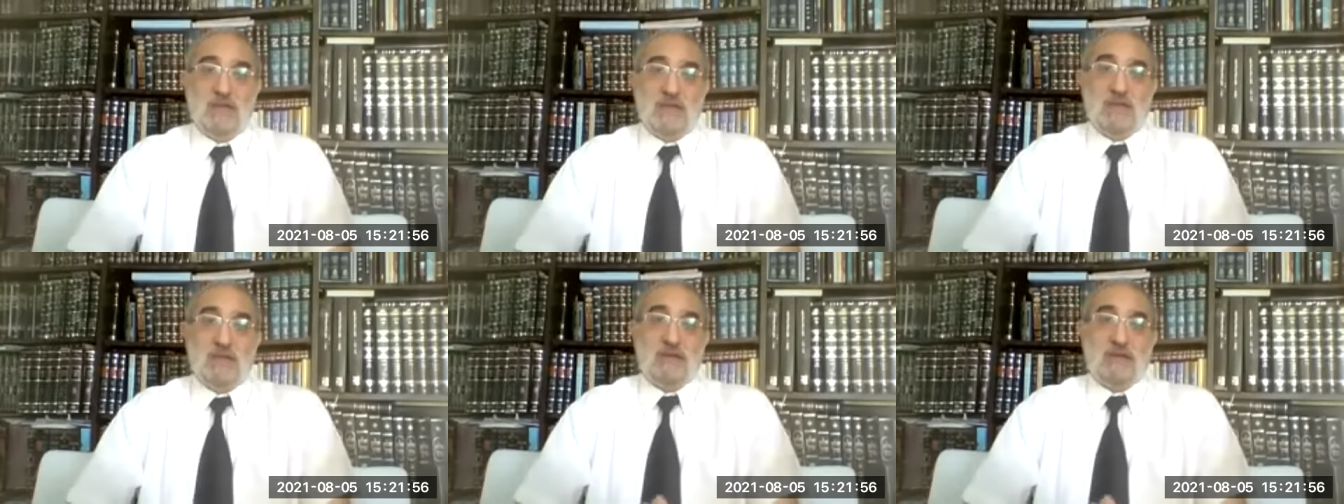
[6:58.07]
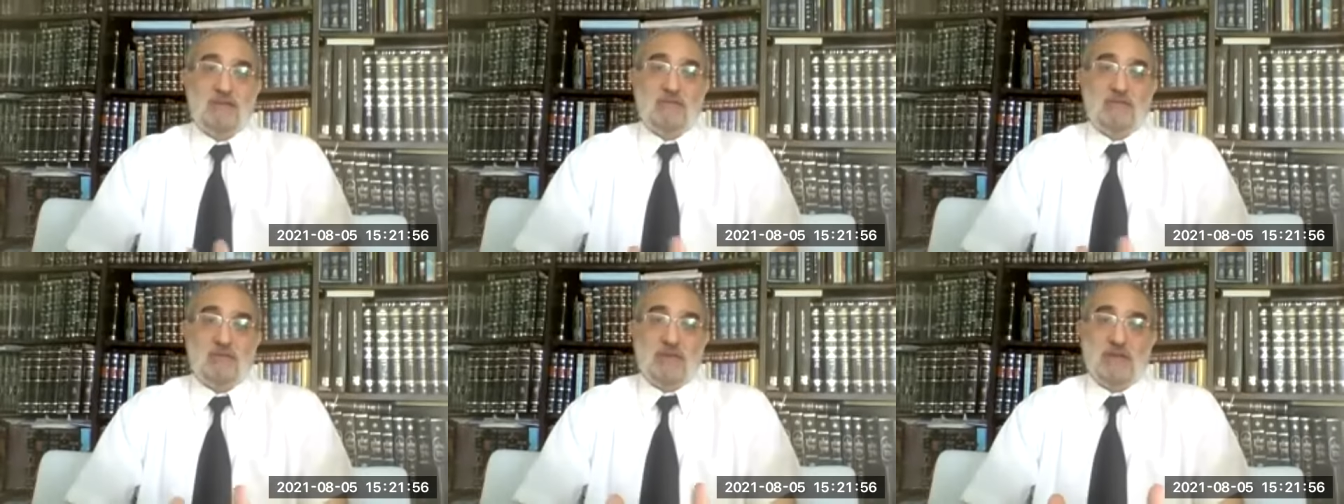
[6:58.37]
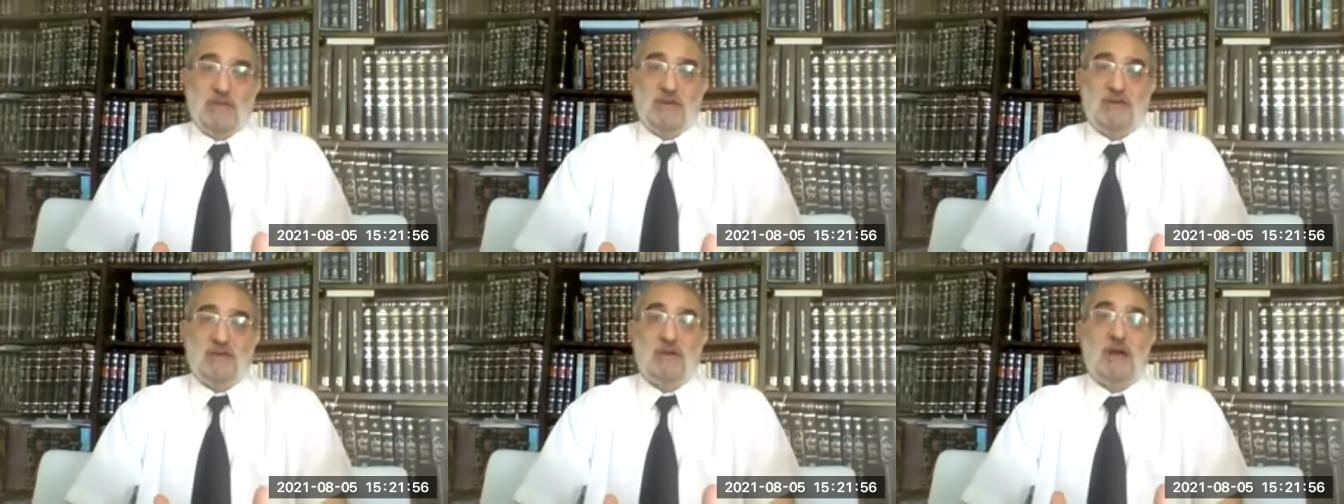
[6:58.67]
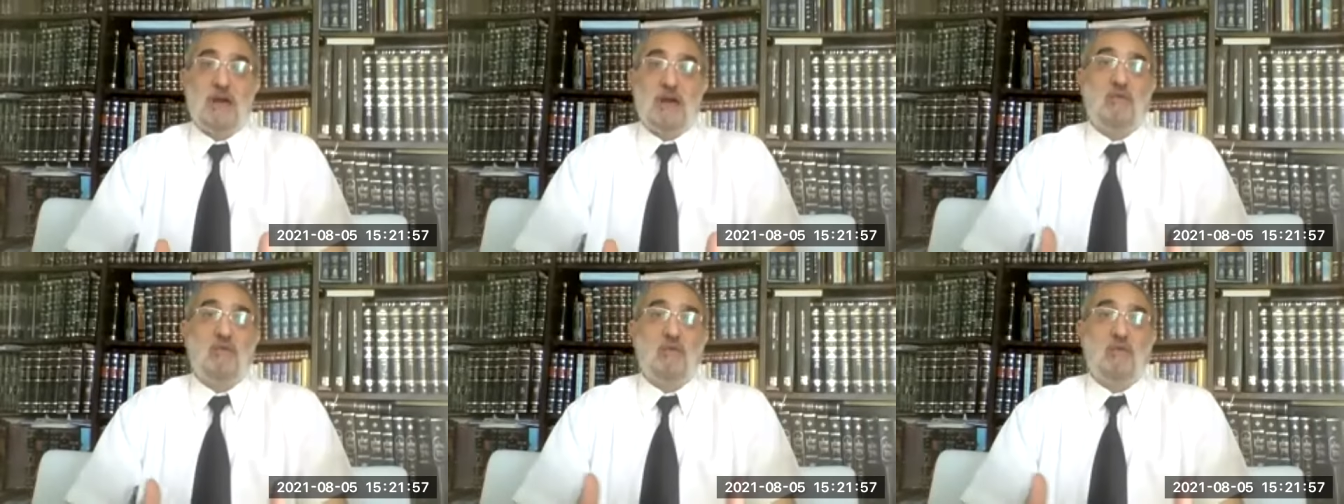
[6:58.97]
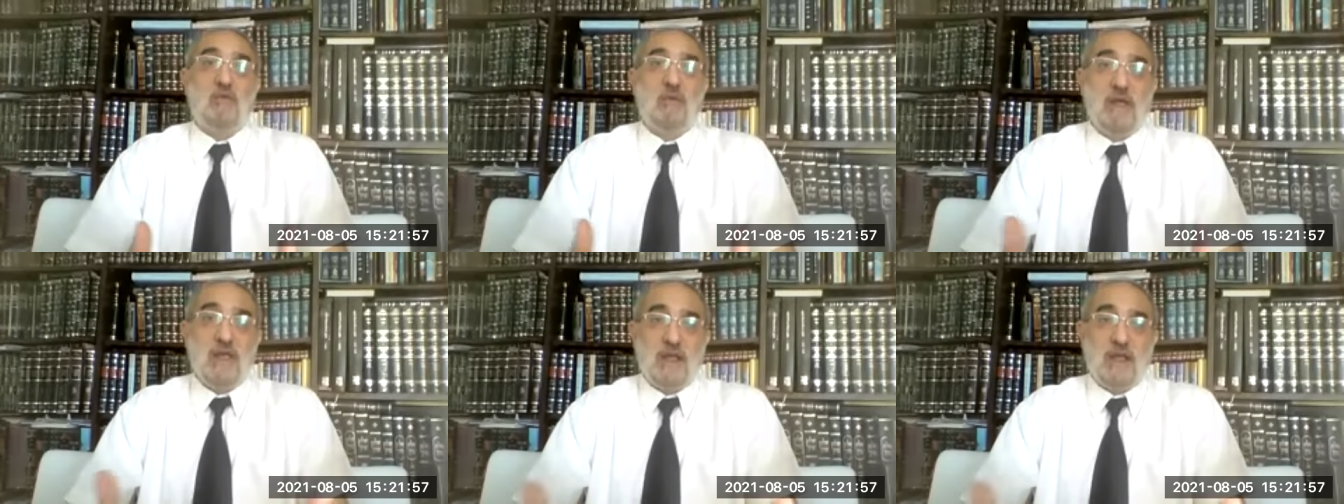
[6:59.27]
uh, we are
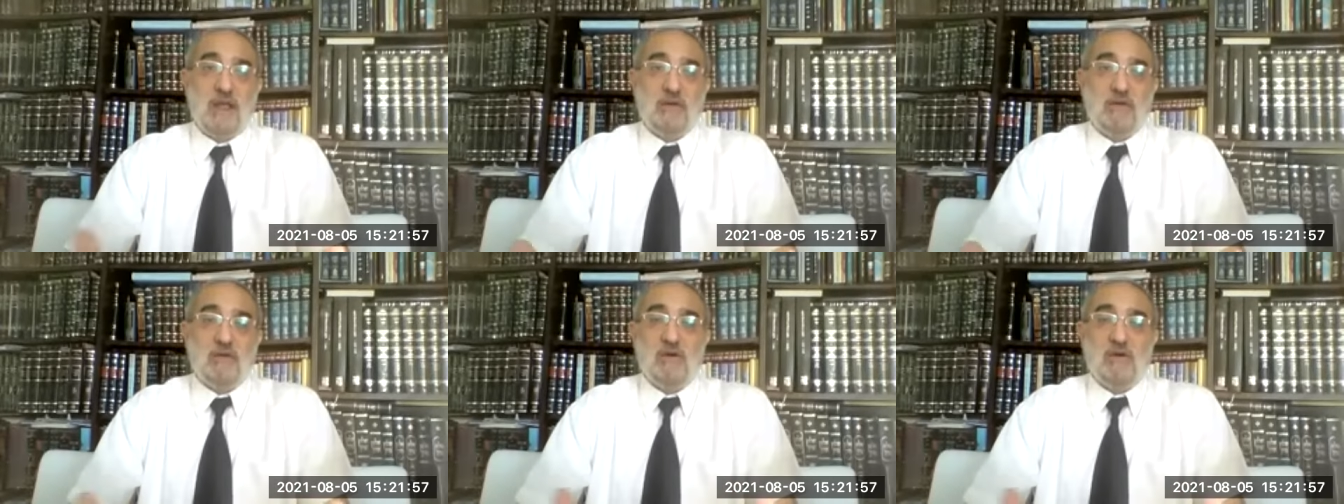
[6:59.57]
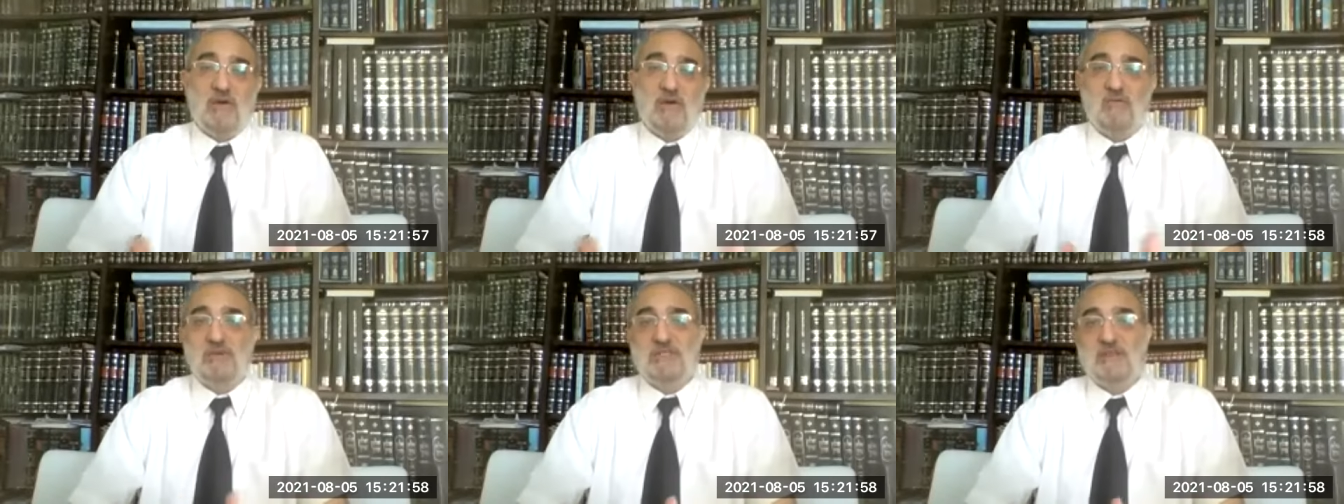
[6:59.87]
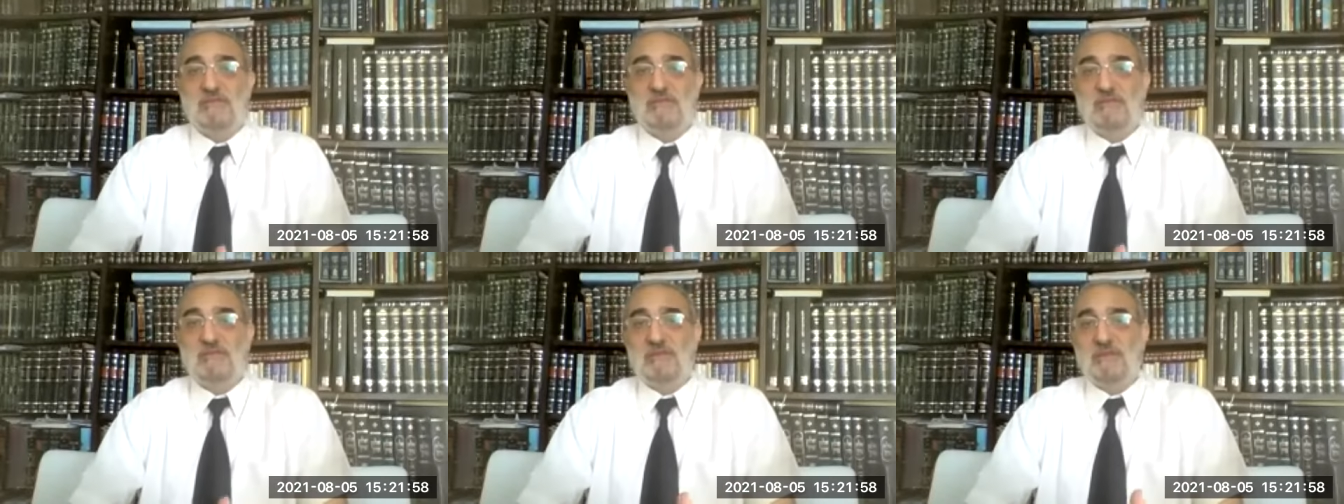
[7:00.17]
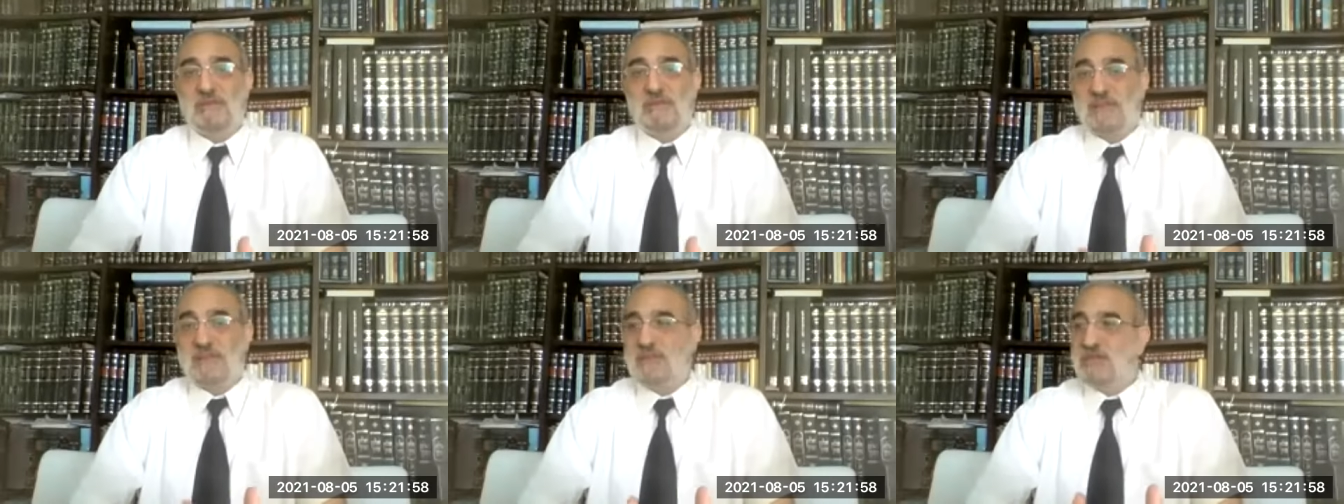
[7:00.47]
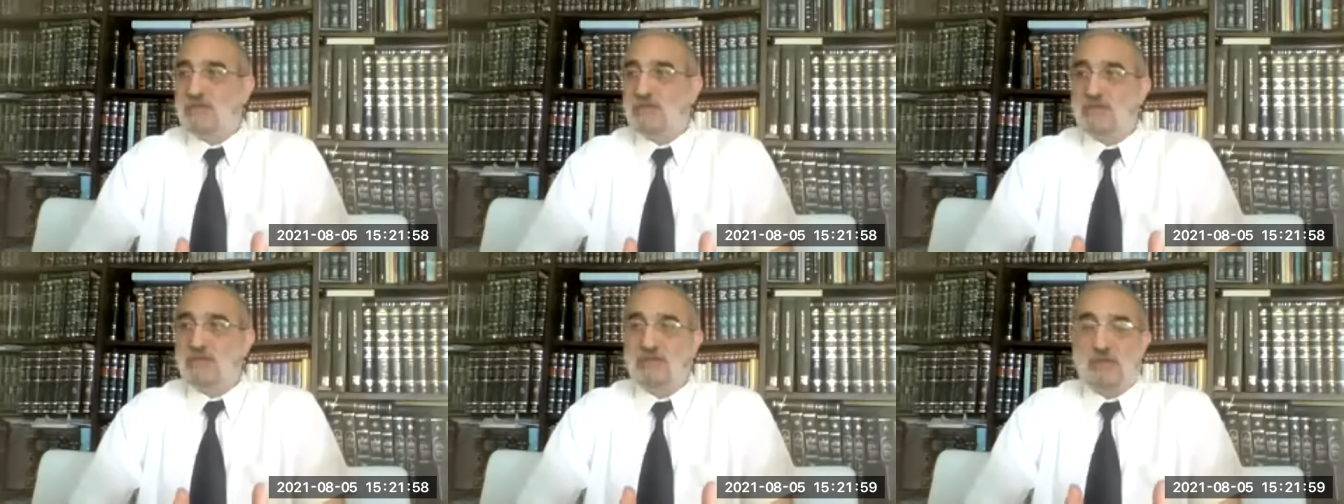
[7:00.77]
aware of whatever that
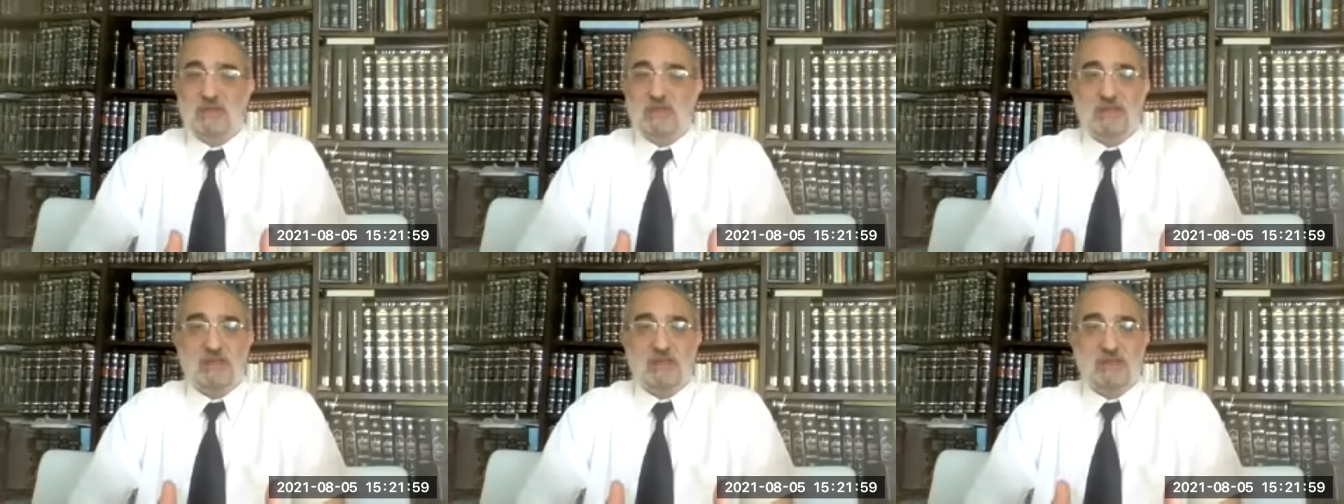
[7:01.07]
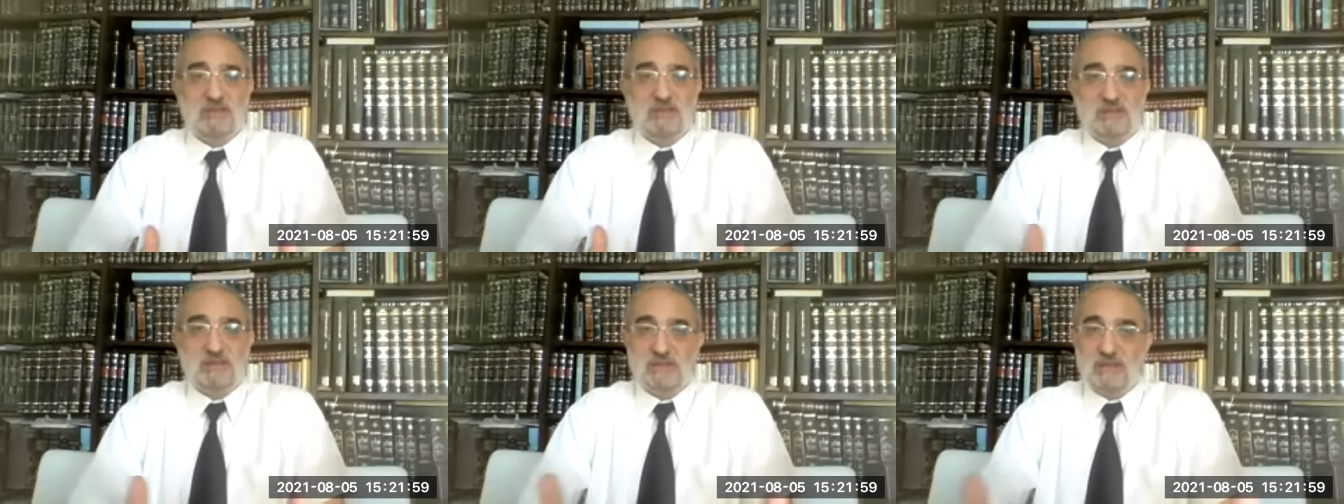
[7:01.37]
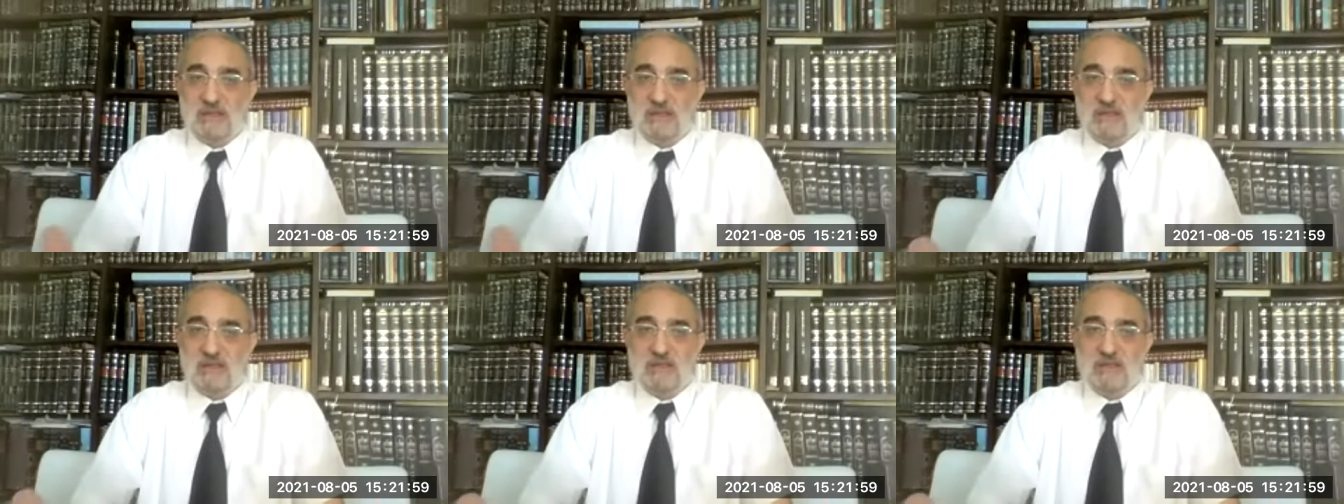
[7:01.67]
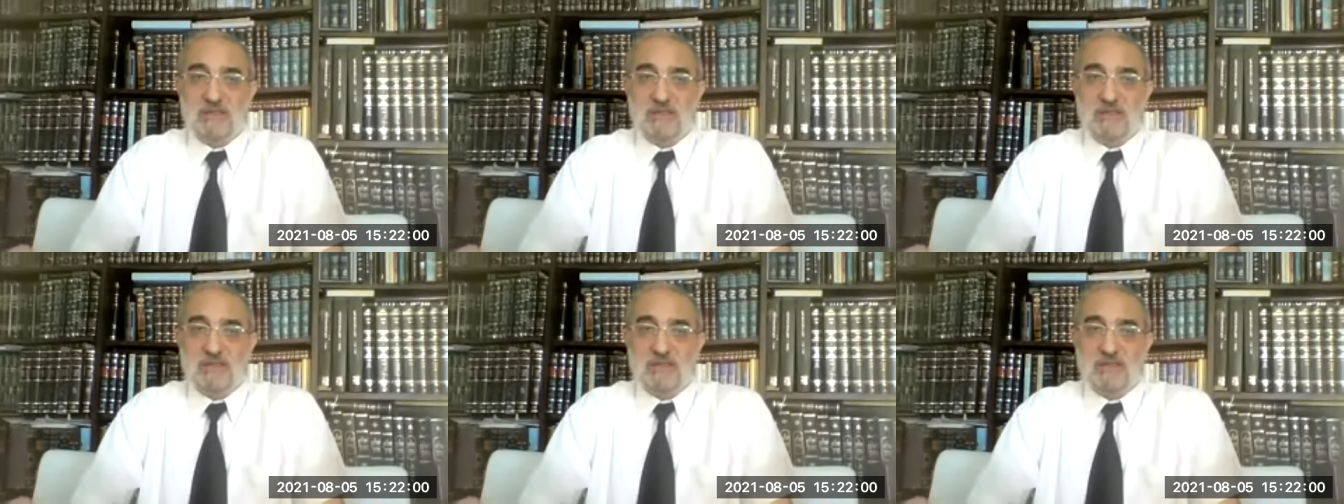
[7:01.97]
during these uh,